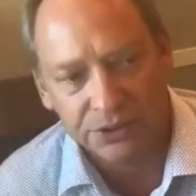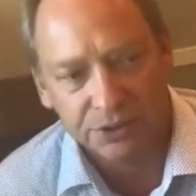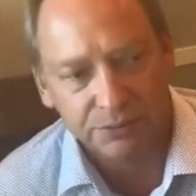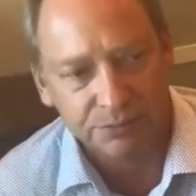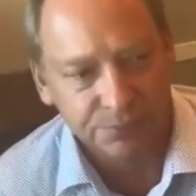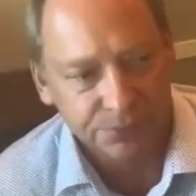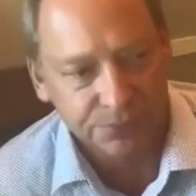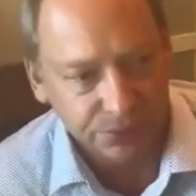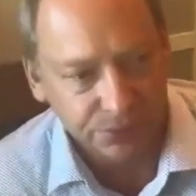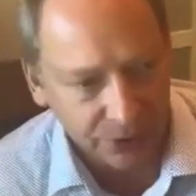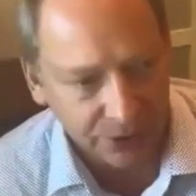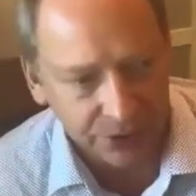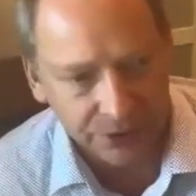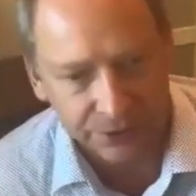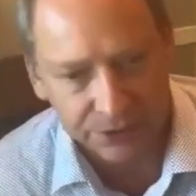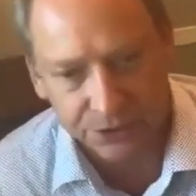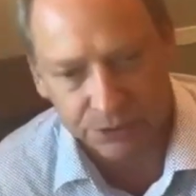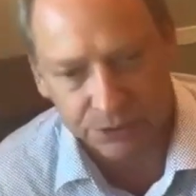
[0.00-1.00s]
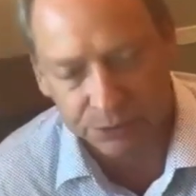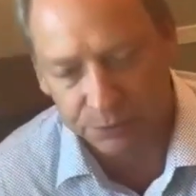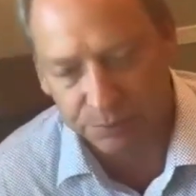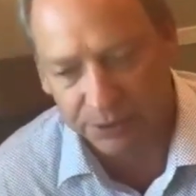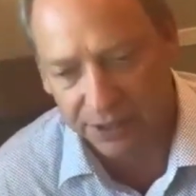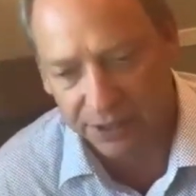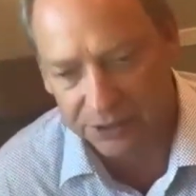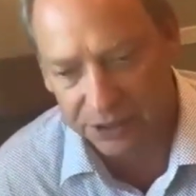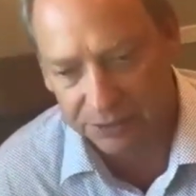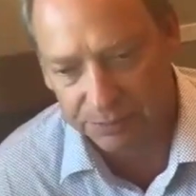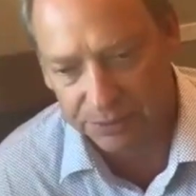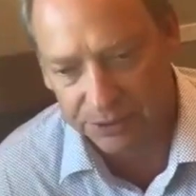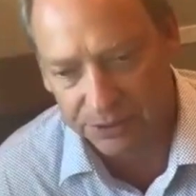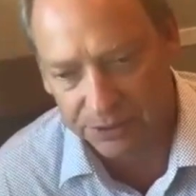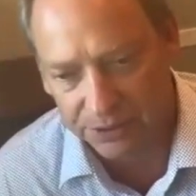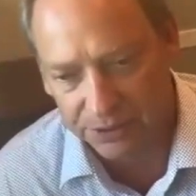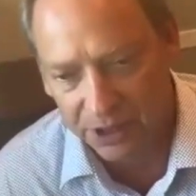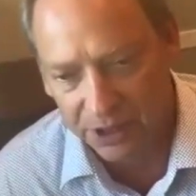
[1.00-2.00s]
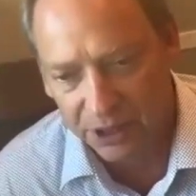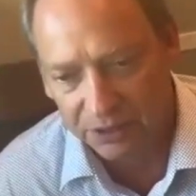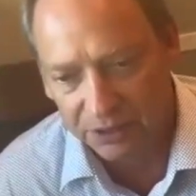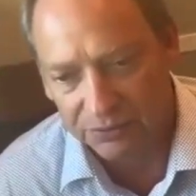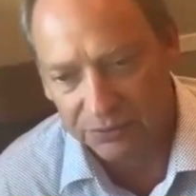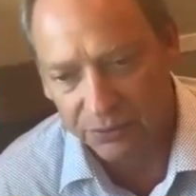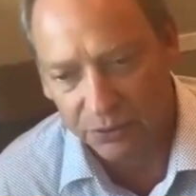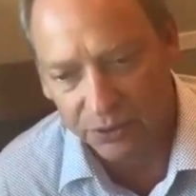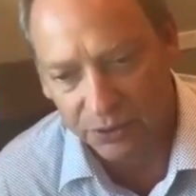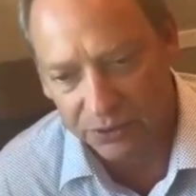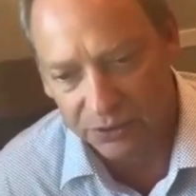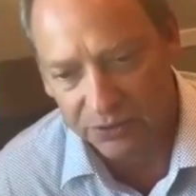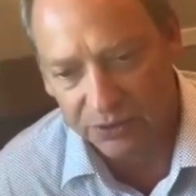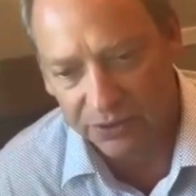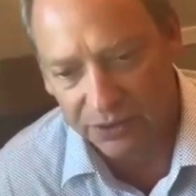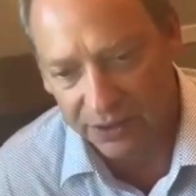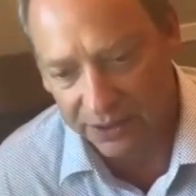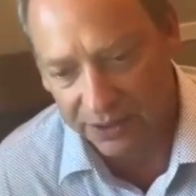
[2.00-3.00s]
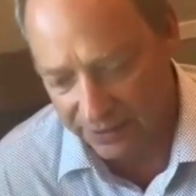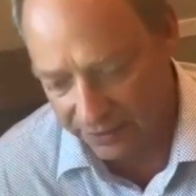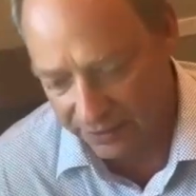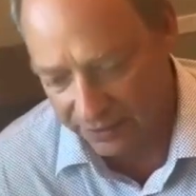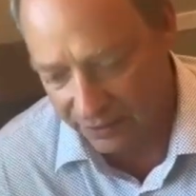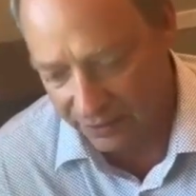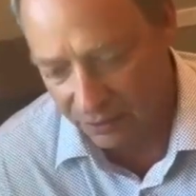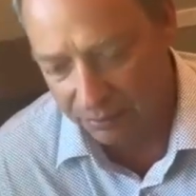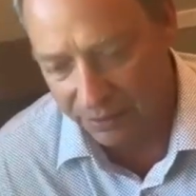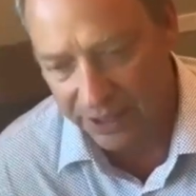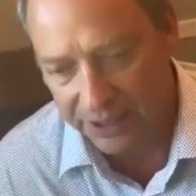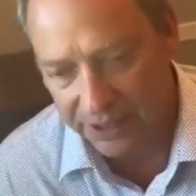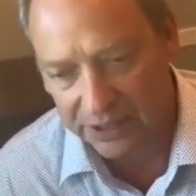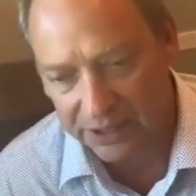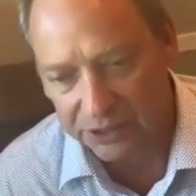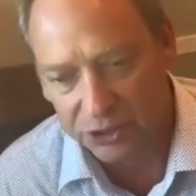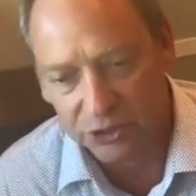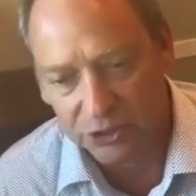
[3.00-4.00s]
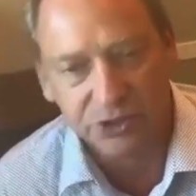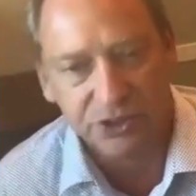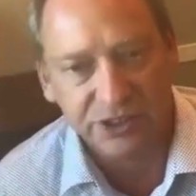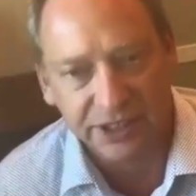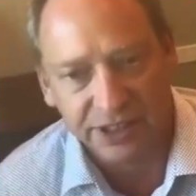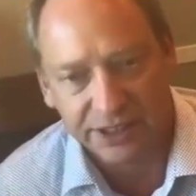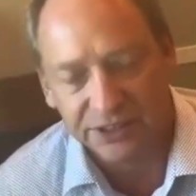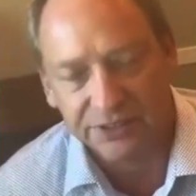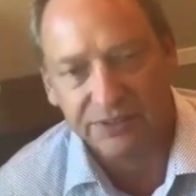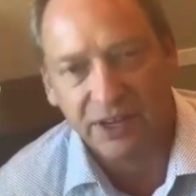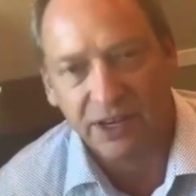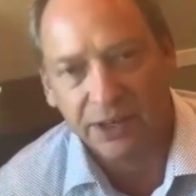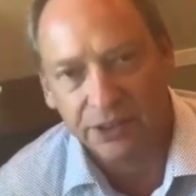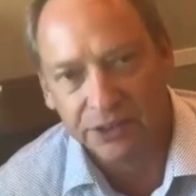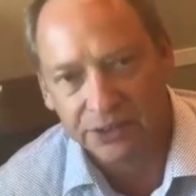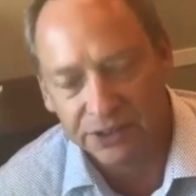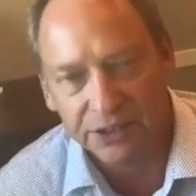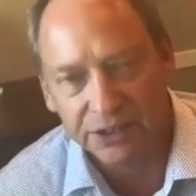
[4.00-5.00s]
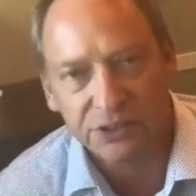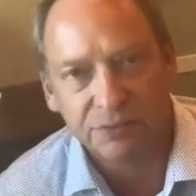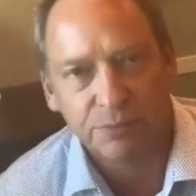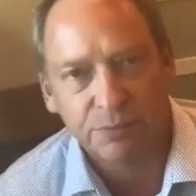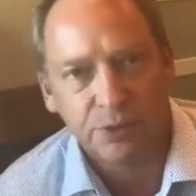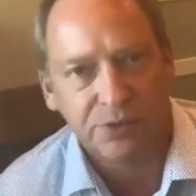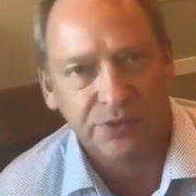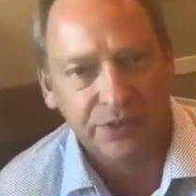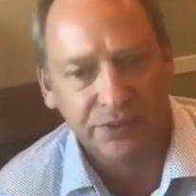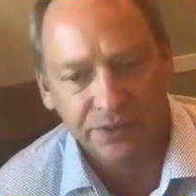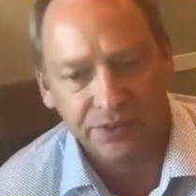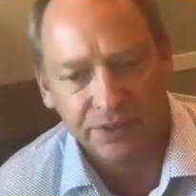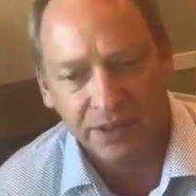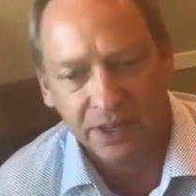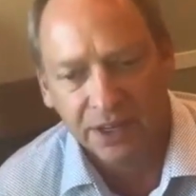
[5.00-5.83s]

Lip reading: The employer is responsible for making sure the dates of hire, dates of birth.